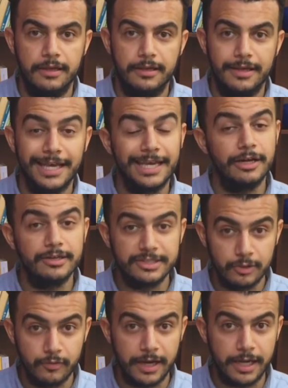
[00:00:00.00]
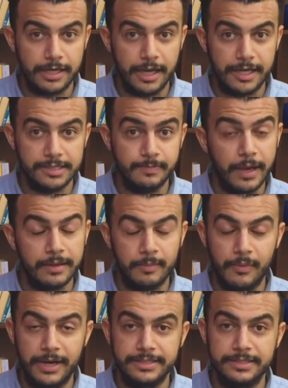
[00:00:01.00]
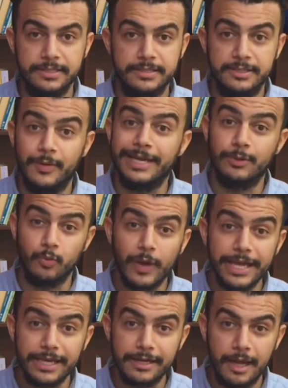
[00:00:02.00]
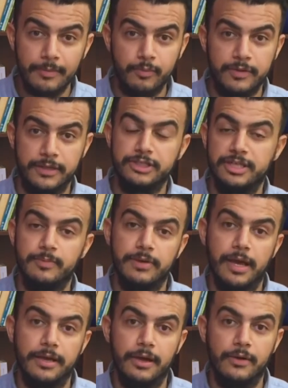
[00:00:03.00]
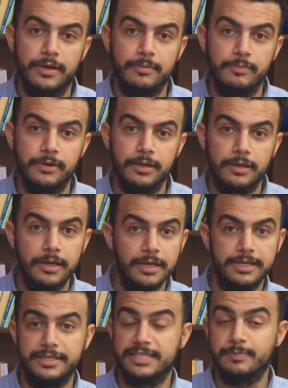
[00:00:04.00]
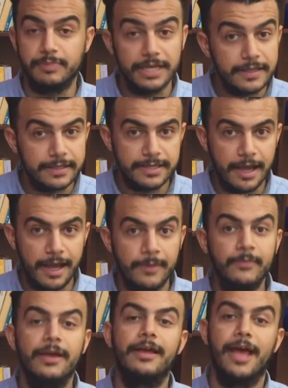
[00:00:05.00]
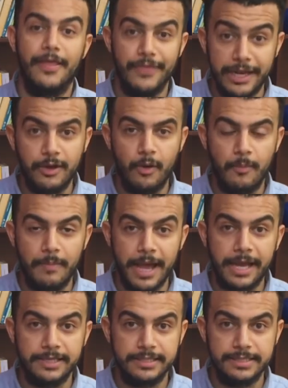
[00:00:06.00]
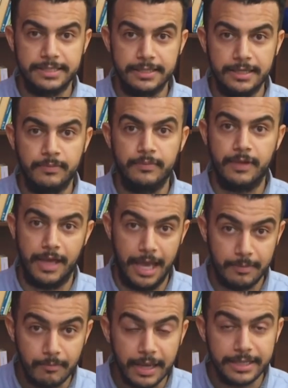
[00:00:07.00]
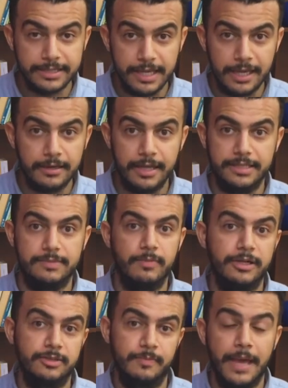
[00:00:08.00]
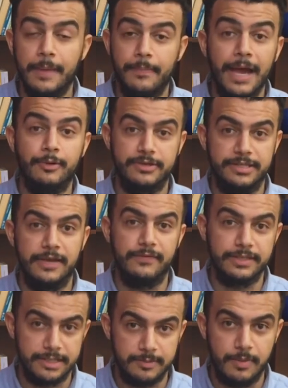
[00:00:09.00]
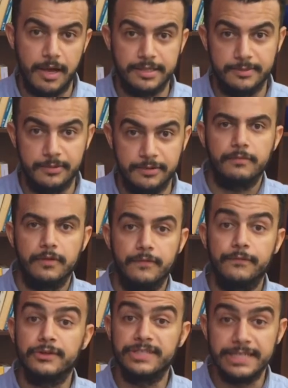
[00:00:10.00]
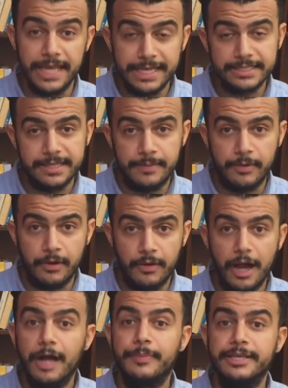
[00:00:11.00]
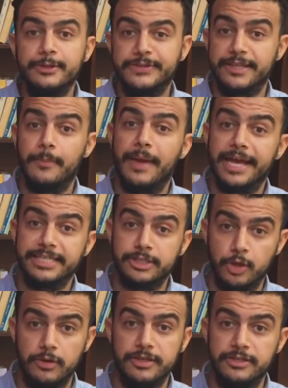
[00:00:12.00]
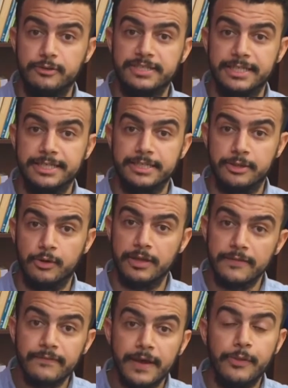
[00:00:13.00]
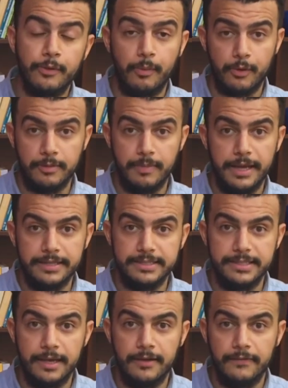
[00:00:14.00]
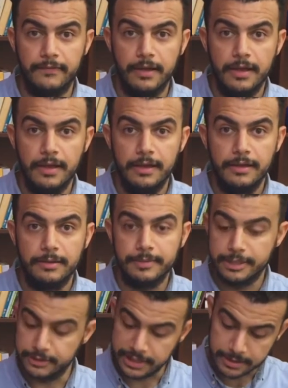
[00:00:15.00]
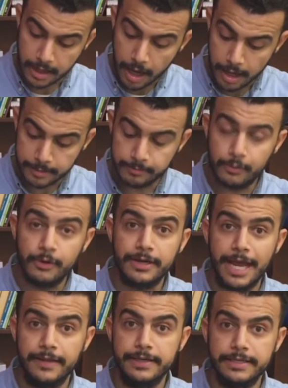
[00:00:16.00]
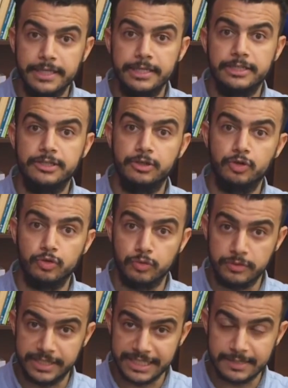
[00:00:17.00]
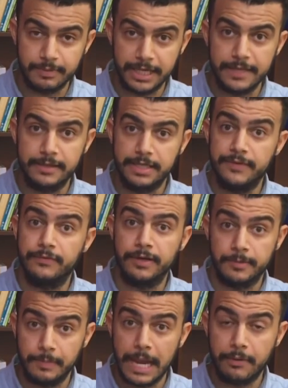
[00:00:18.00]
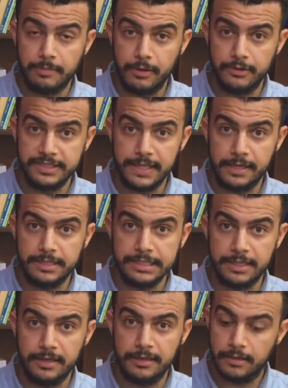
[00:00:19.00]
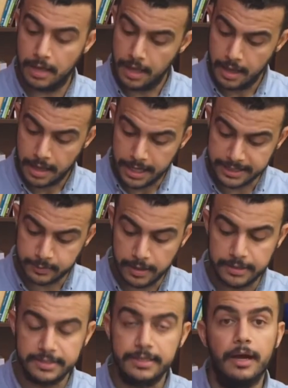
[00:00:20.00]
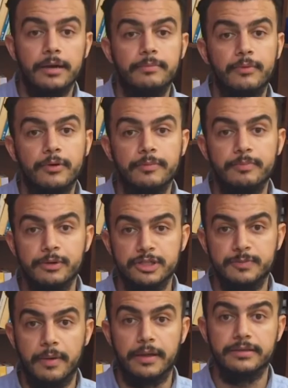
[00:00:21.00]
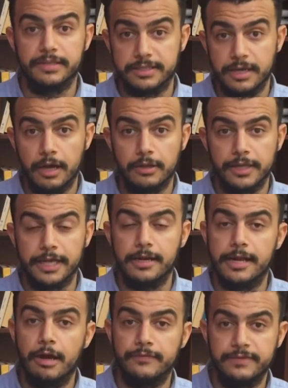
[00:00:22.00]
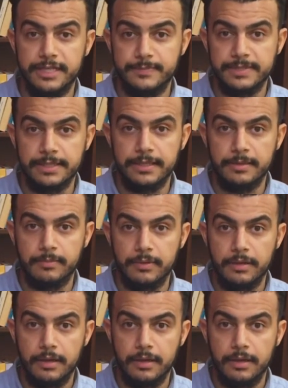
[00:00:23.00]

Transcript: It can also recognize button presses so I can wake it up with a GPIO input, display the time, and then go back to sleep and maintain as much power savings as possible. For today's demo, I'll be using the Max 32630 Featherboard by itself. I'll be using the onboard LED to display the different power modes that it's in, as well as the onboard push button to toggle in and out of deep sleep.